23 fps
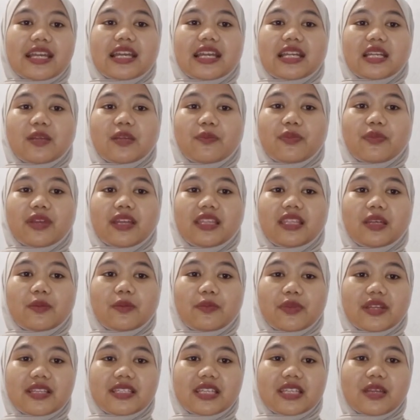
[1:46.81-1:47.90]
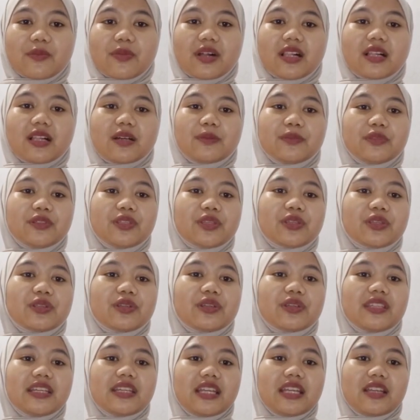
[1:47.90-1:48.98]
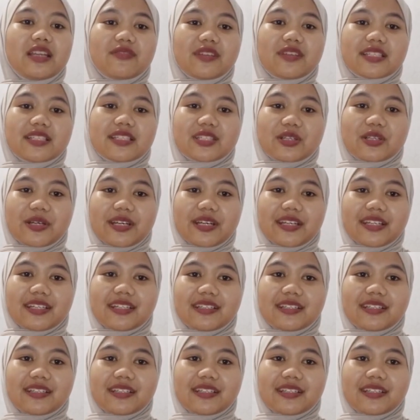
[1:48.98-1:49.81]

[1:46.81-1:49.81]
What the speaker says: repay the principal amount to the investor.